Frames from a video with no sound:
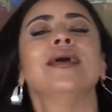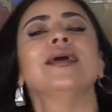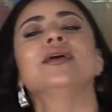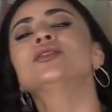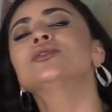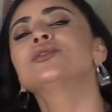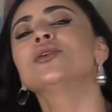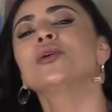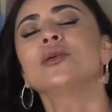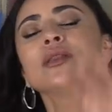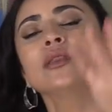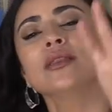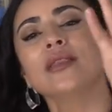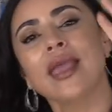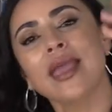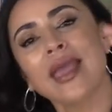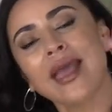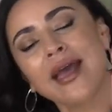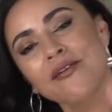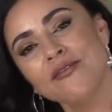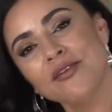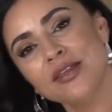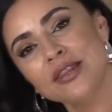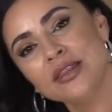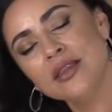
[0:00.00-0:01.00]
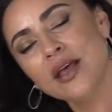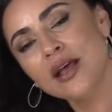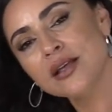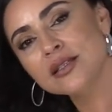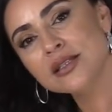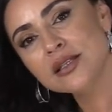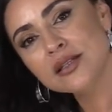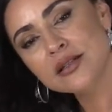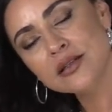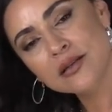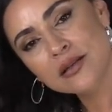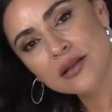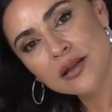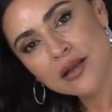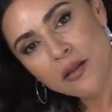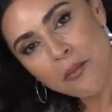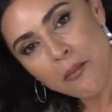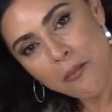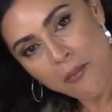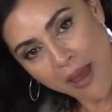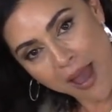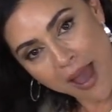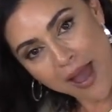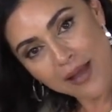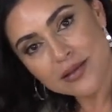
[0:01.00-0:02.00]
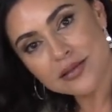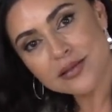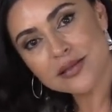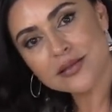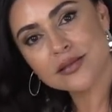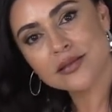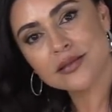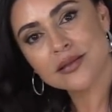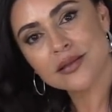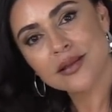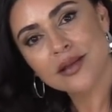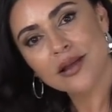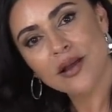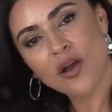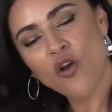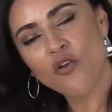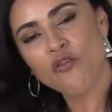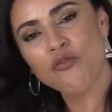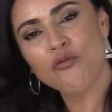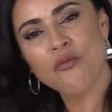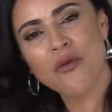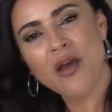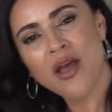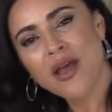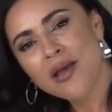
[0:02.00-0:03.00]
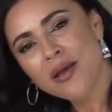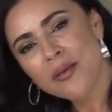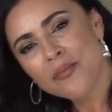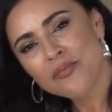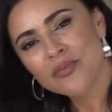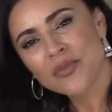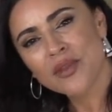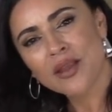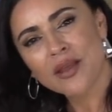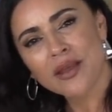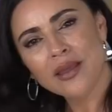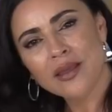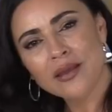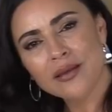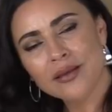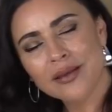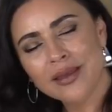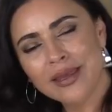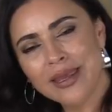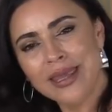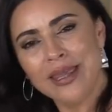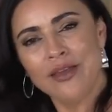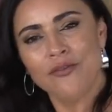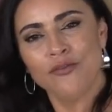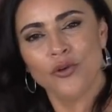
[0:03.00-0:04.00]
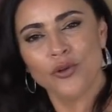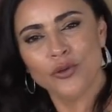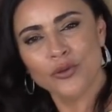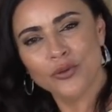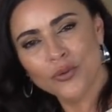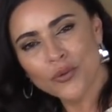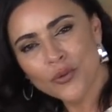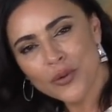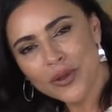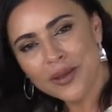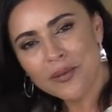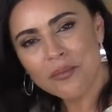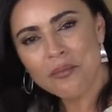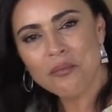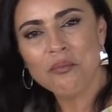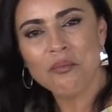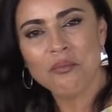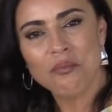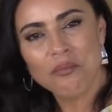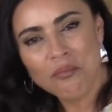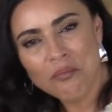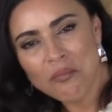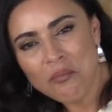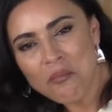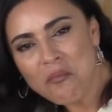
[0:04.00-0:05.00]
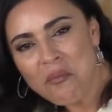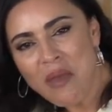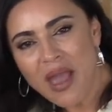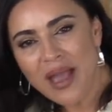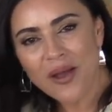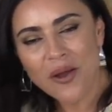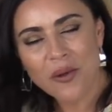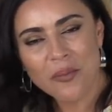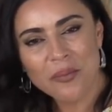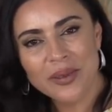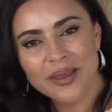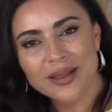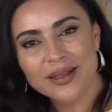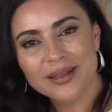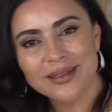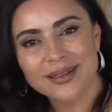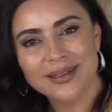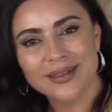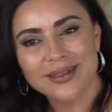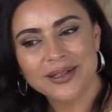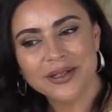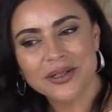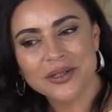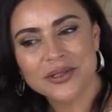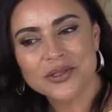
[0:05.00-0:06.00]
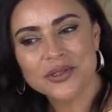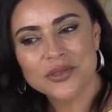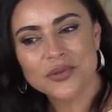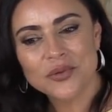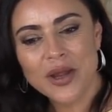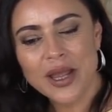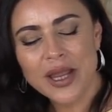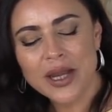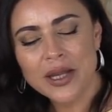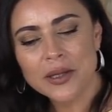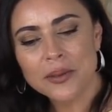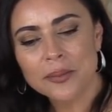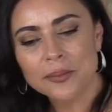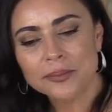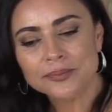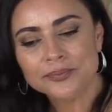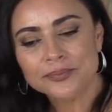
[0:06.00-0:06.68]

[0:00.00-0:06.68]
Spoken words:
So they have a dozen max of evil-doing mega billionaires, right?